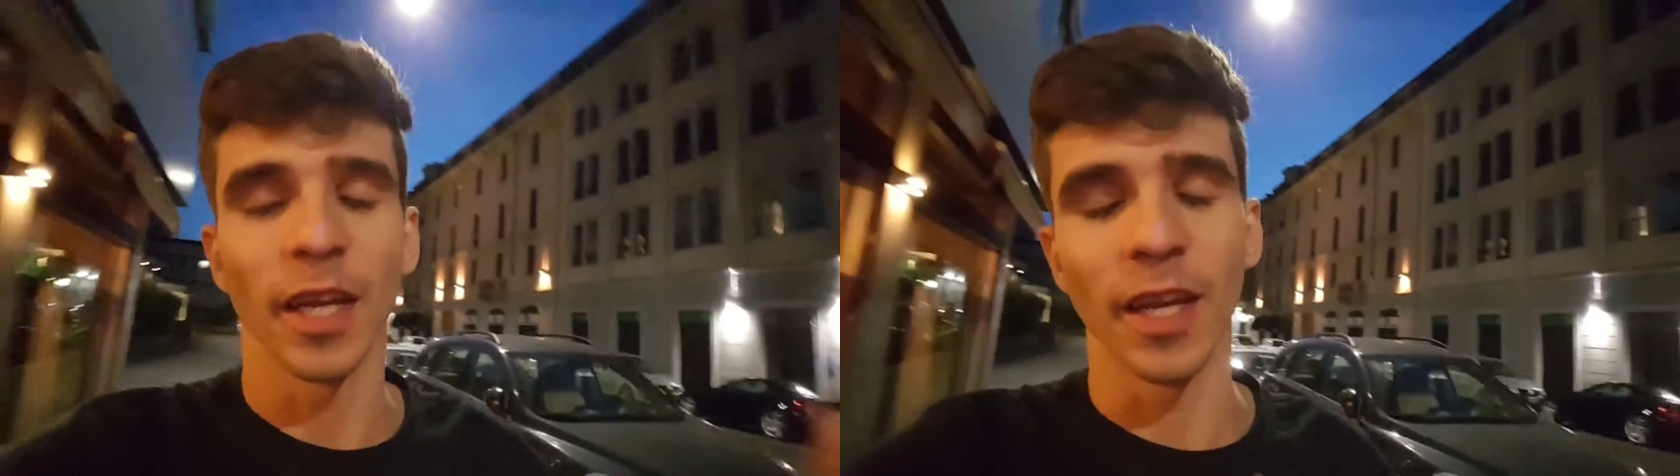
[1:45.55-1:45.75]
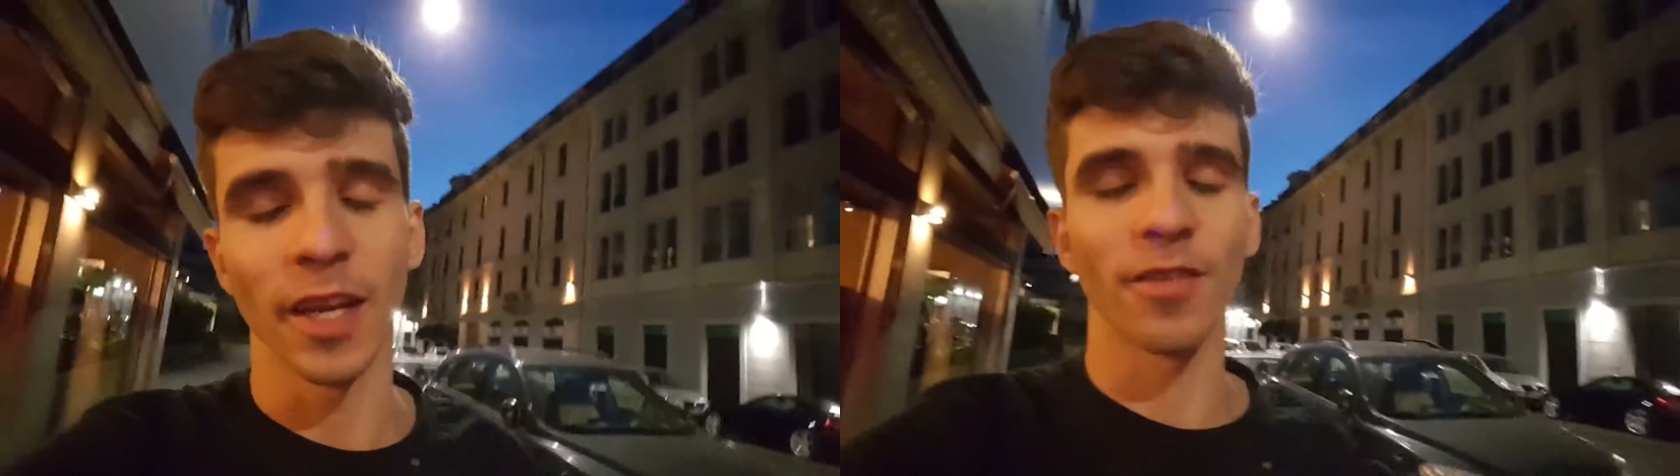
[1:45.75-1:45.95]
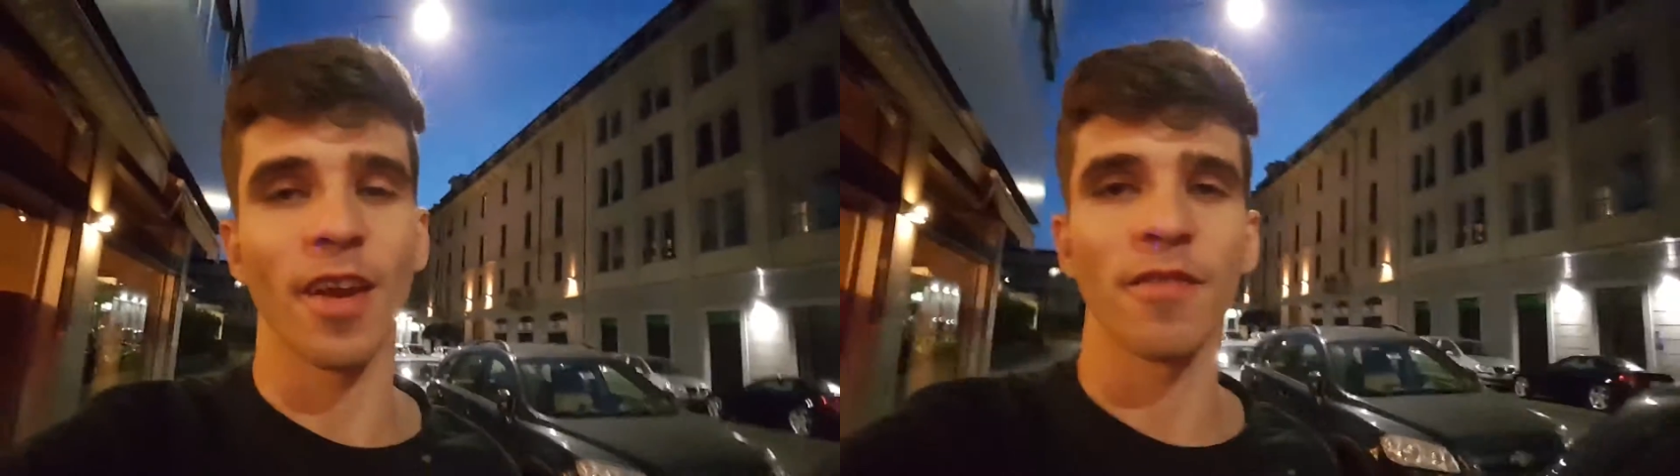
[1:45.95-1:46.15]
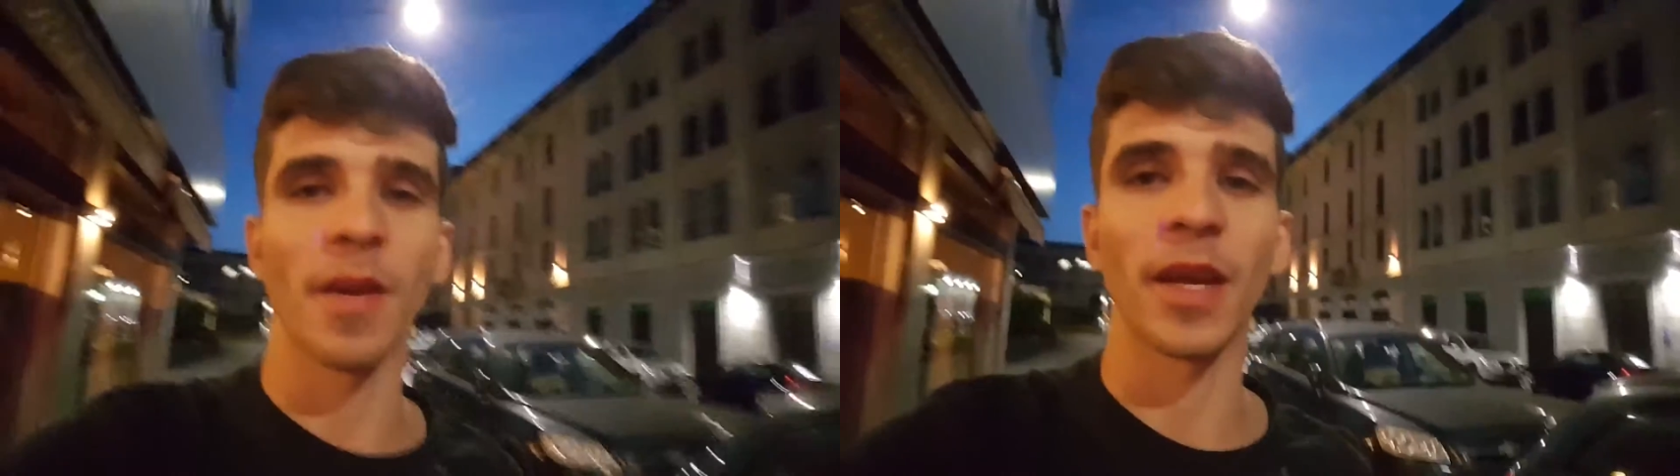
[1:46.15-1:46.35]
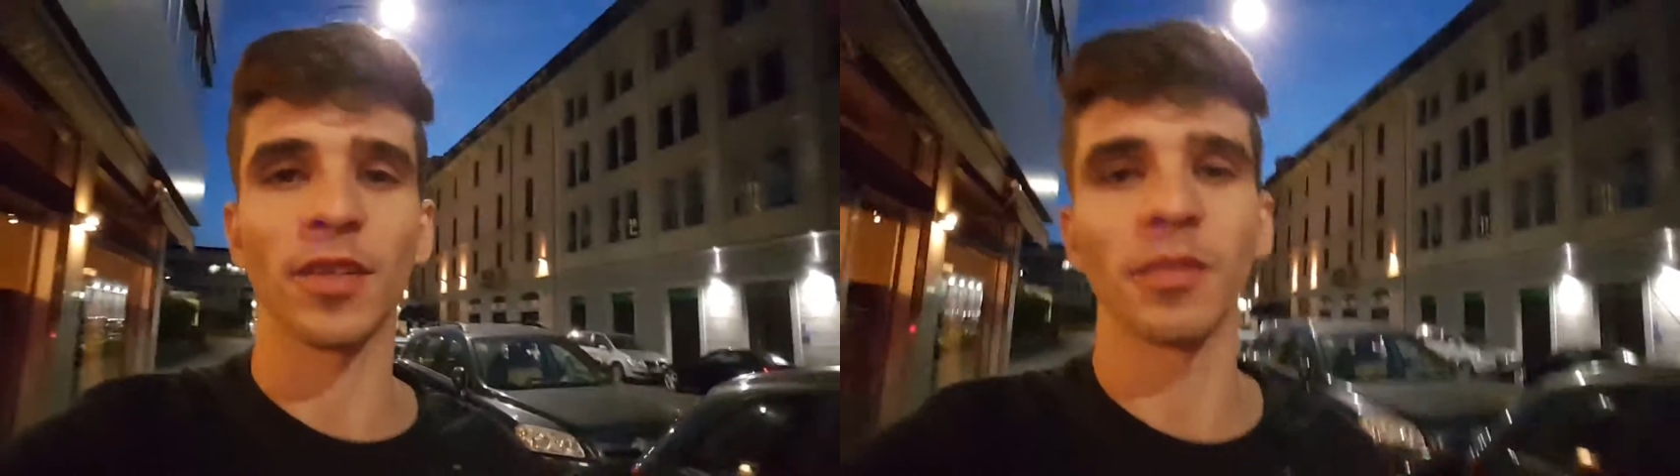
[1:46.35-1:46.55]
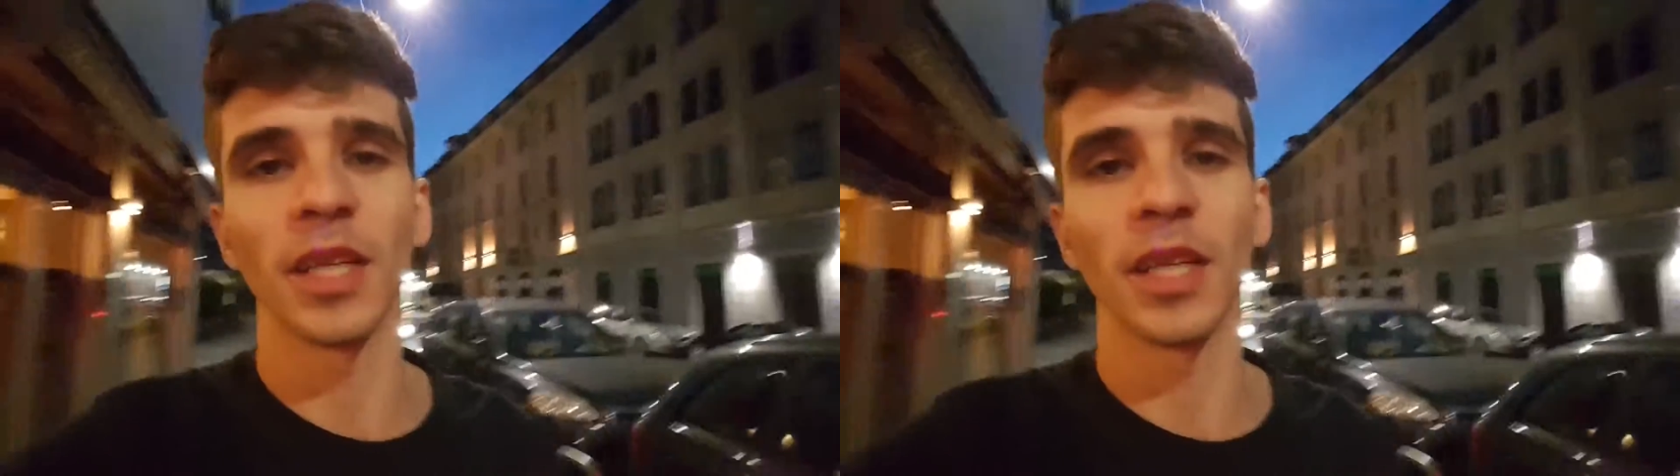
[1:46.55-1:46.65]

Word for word: and then drive back to